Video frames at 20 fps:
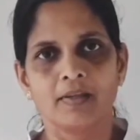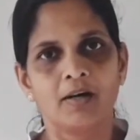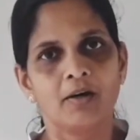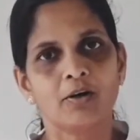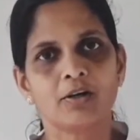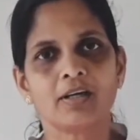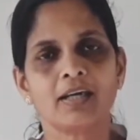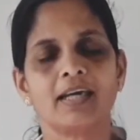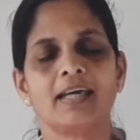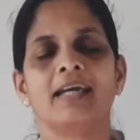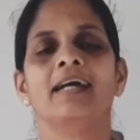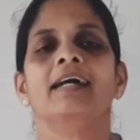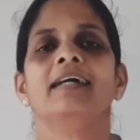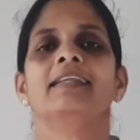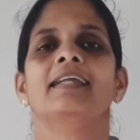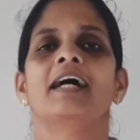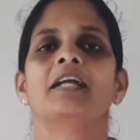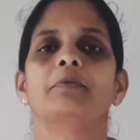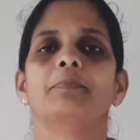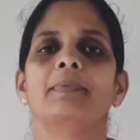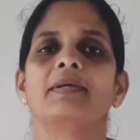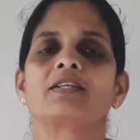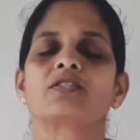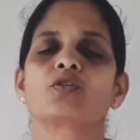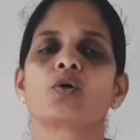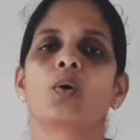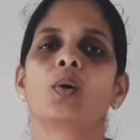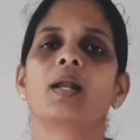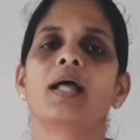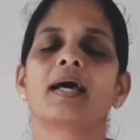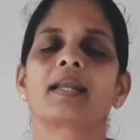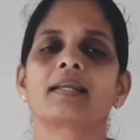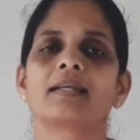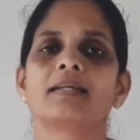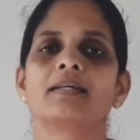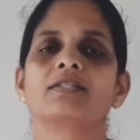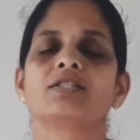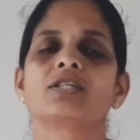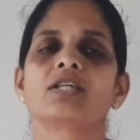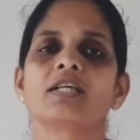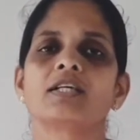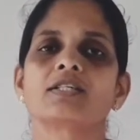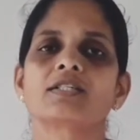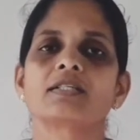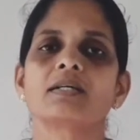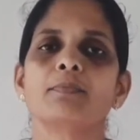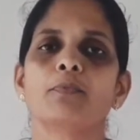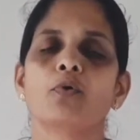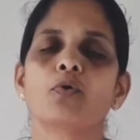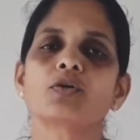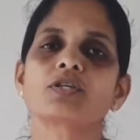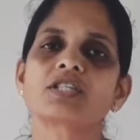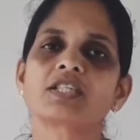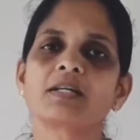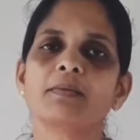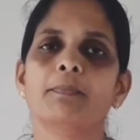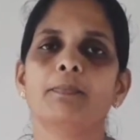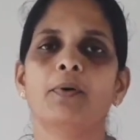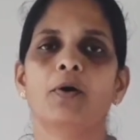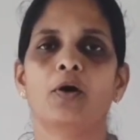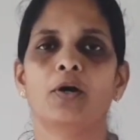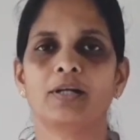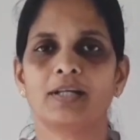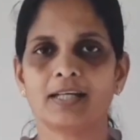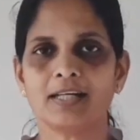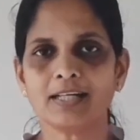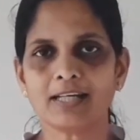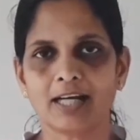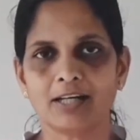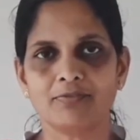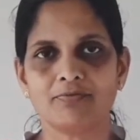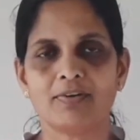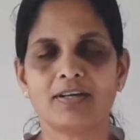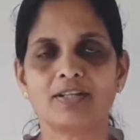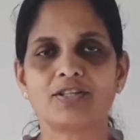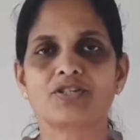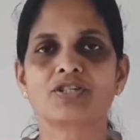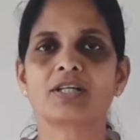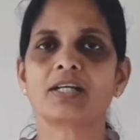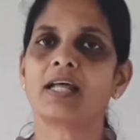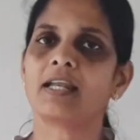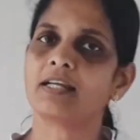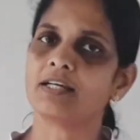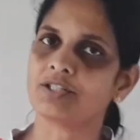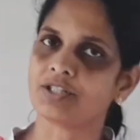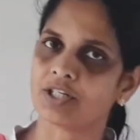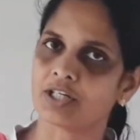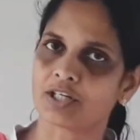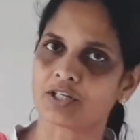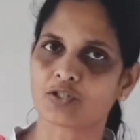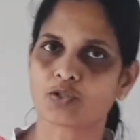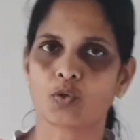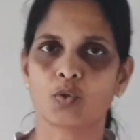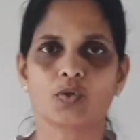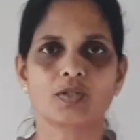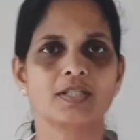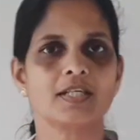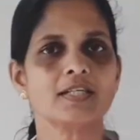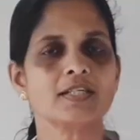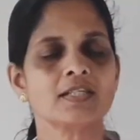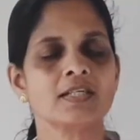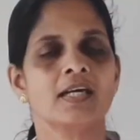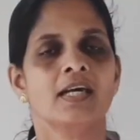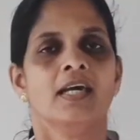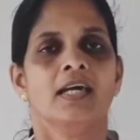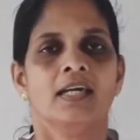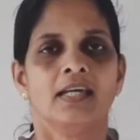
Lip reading: Okay, that means solar energy is the most important conventional energy resources.